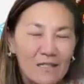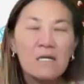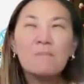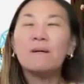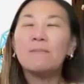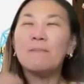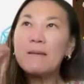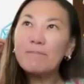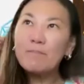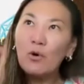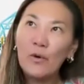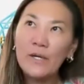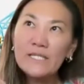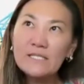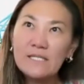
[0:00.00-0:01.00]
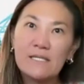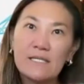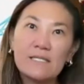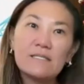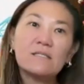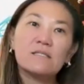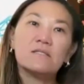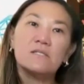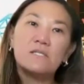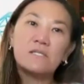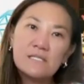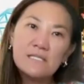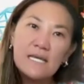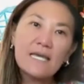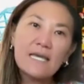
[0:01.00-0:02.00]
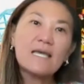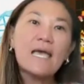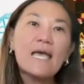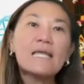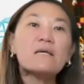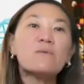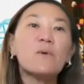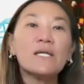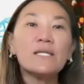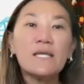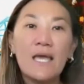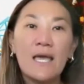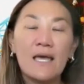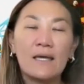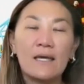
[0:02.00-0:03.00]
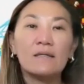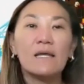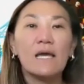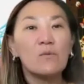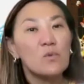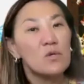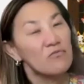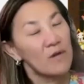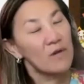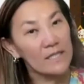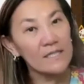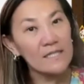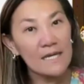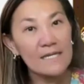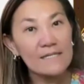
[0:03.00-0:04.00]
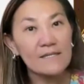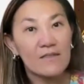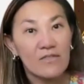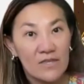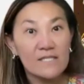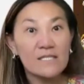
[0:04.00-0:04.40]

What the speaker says: But my point is, today anyone can, and we recognize that this